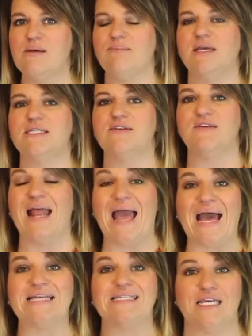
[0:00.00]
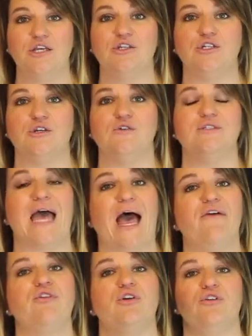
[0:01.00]
because if it has issues
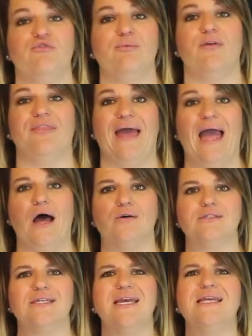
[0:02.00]
after you've built the house,